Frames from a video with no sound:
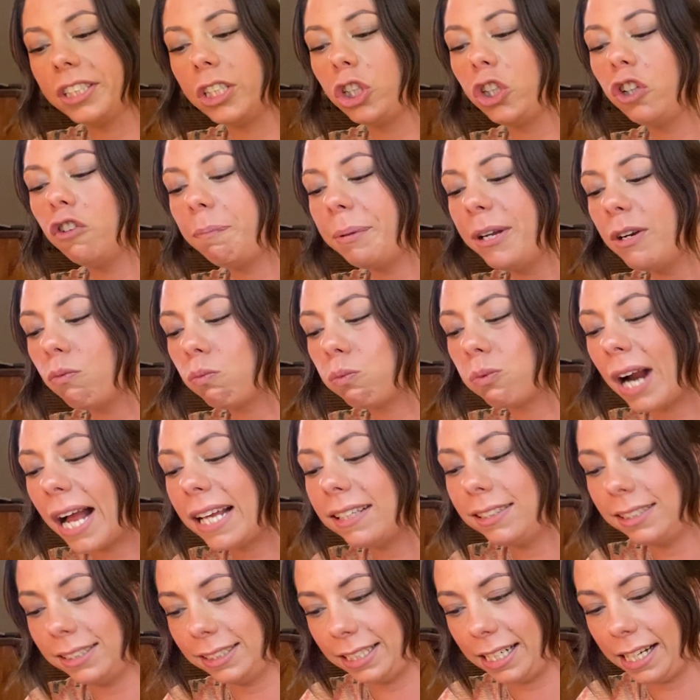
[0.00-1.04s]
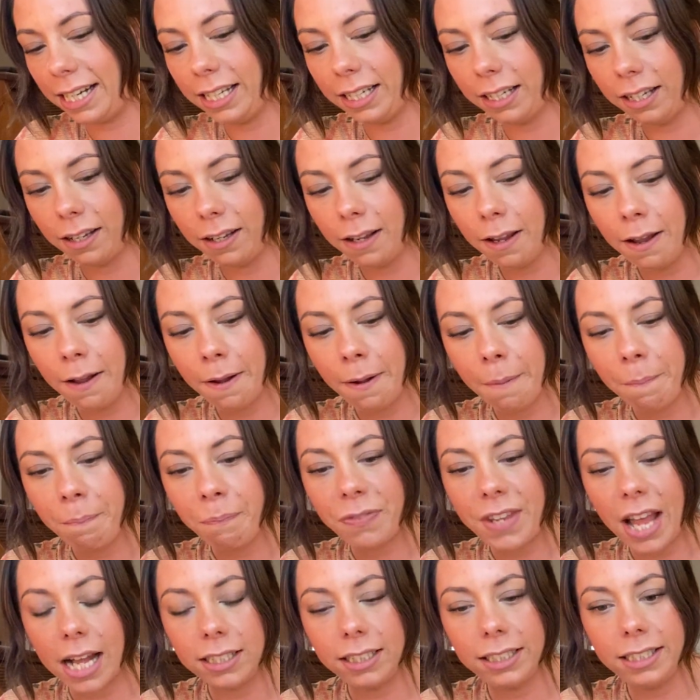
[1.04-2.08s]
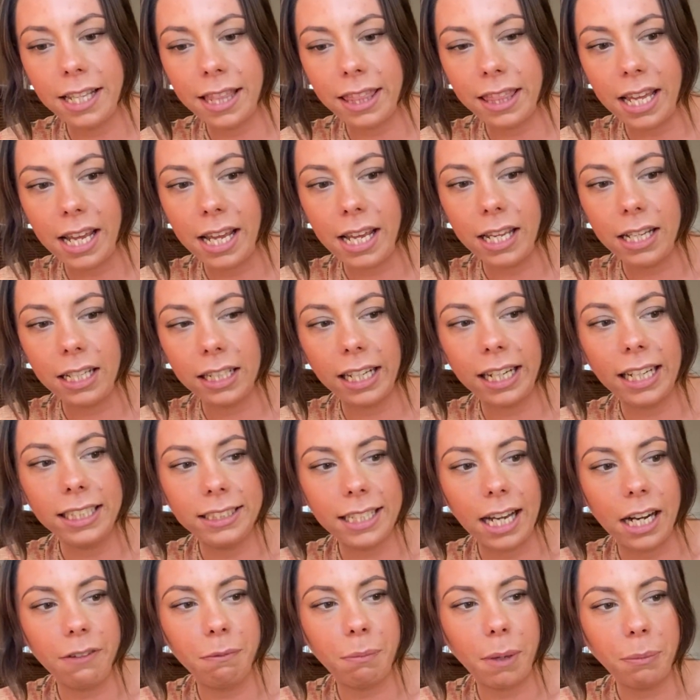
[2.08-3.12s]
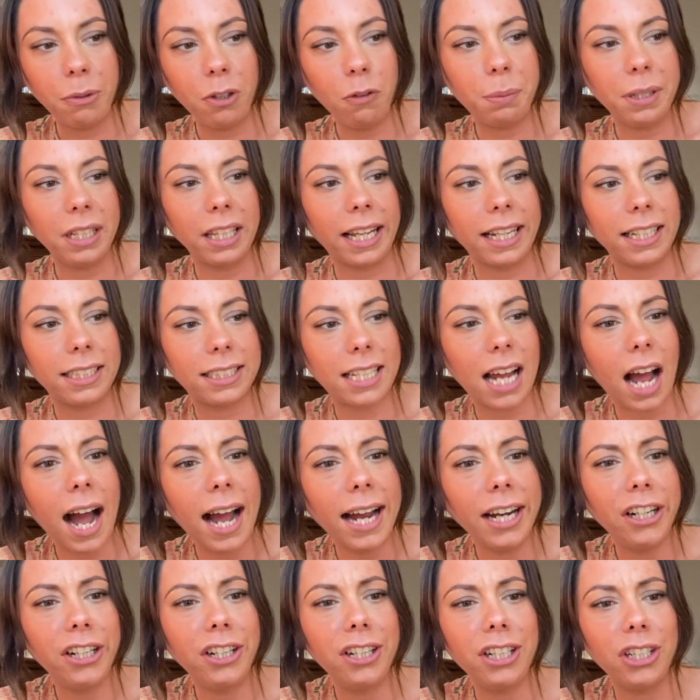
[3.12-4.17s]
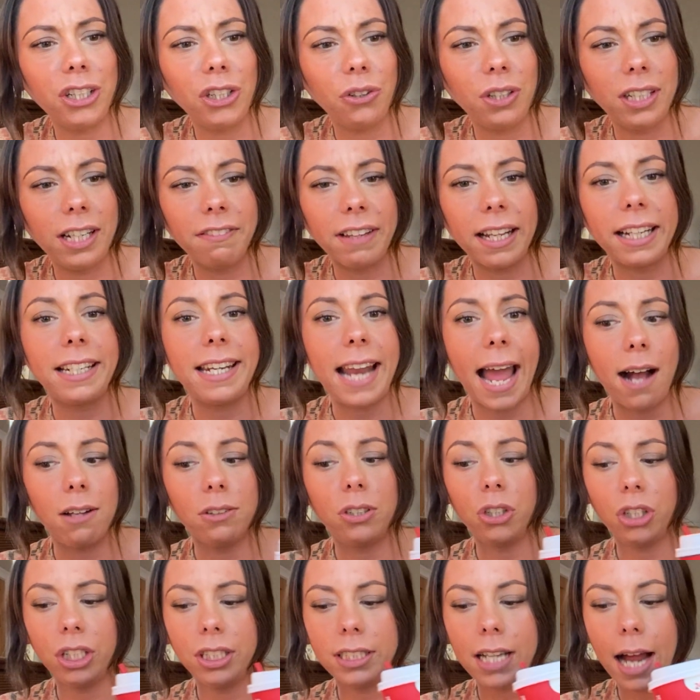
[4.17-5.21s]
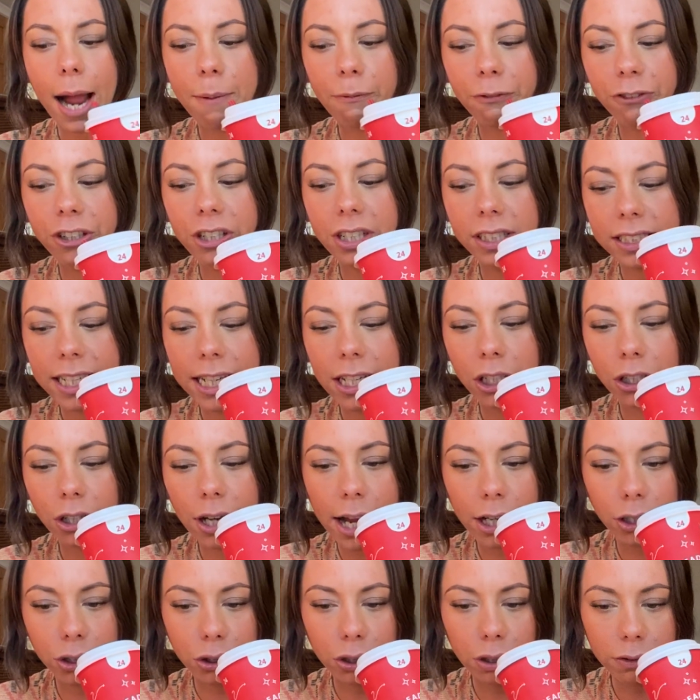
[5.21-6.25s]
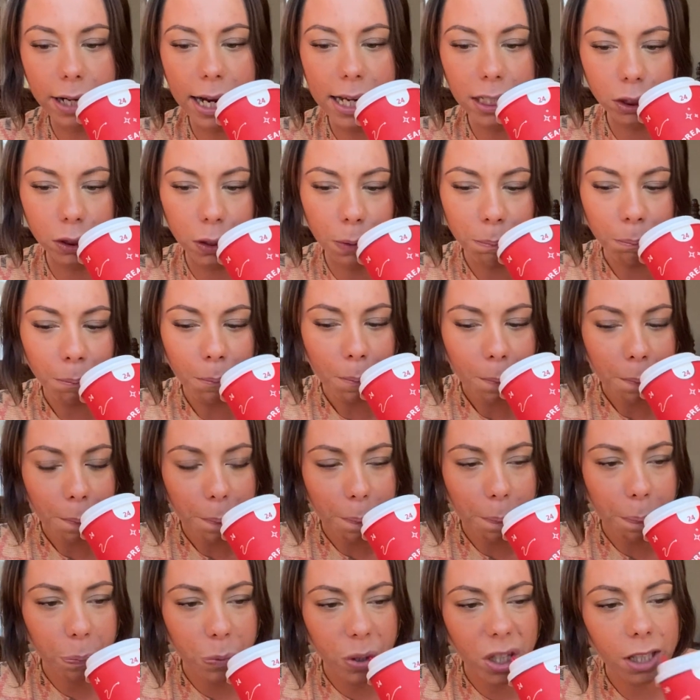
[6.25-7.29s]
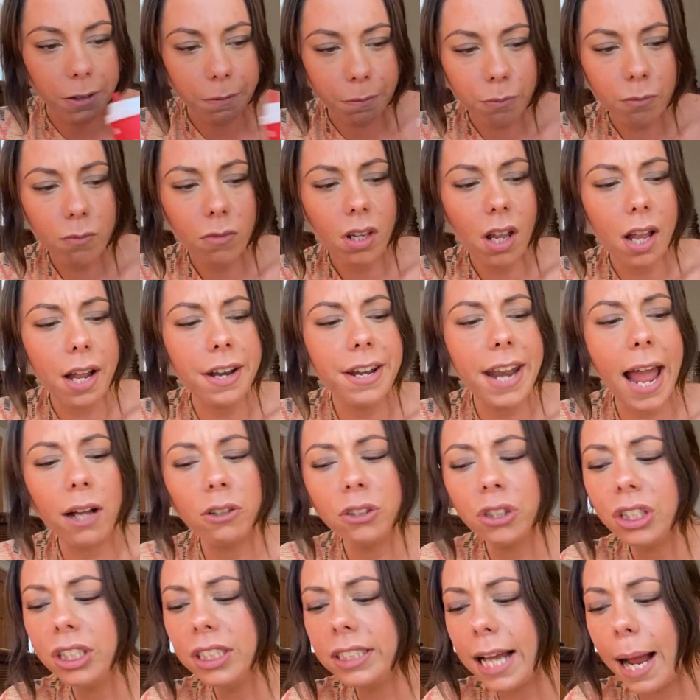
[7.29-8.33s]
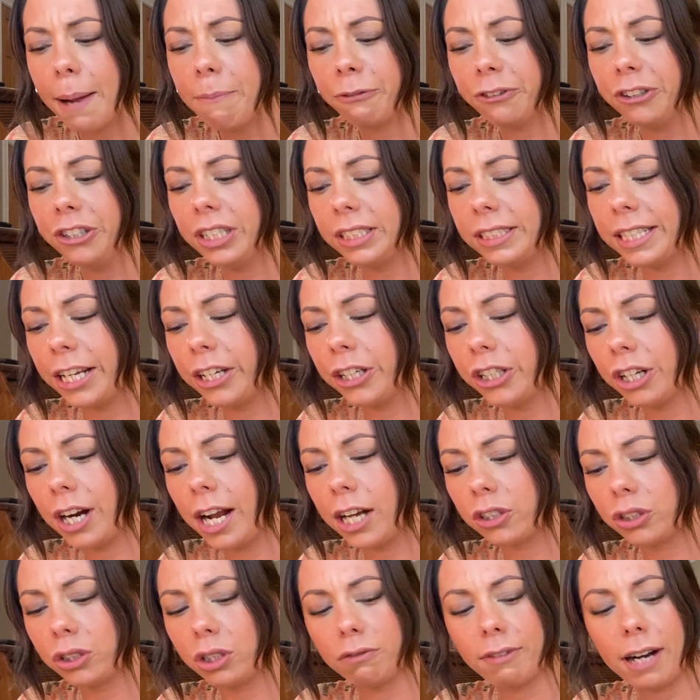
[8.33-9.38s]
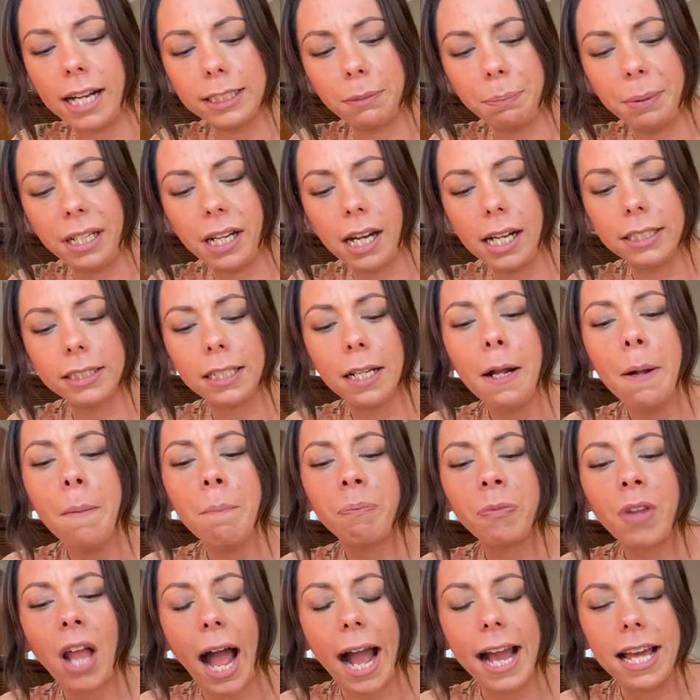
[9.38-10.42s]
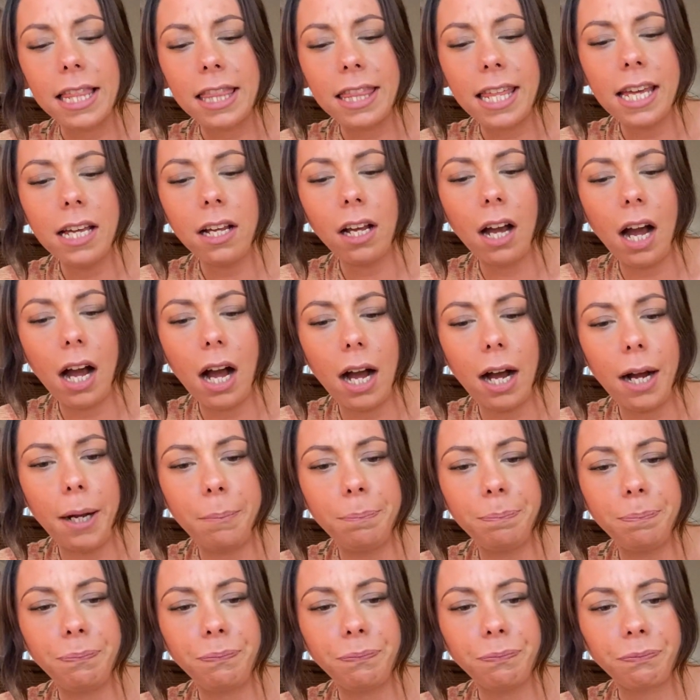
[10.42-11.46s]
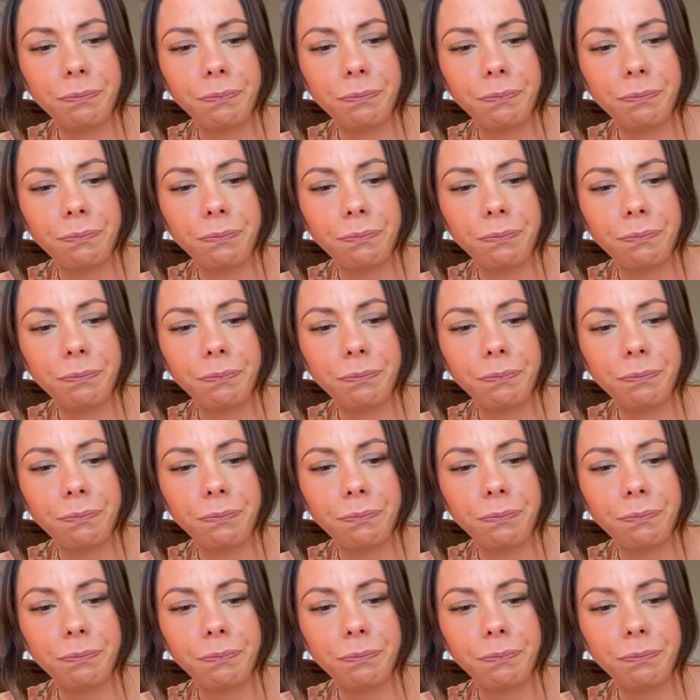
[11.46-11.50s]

and you've been resting. That's the thing. Like I said, maybe you've been like tired and you, like now's a good time for you to take your extra rest. Now's a good time for you to take your extra rest, because I think, yeah,